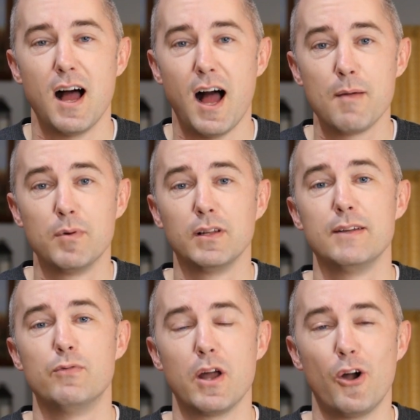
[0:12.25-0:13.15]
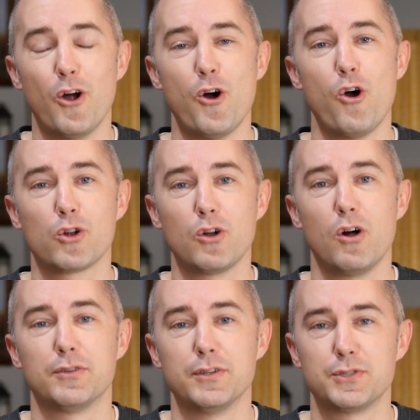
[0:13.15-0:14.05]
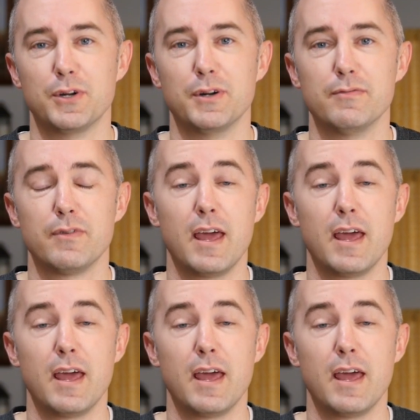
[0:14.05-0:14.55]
I believe we are all called to serve,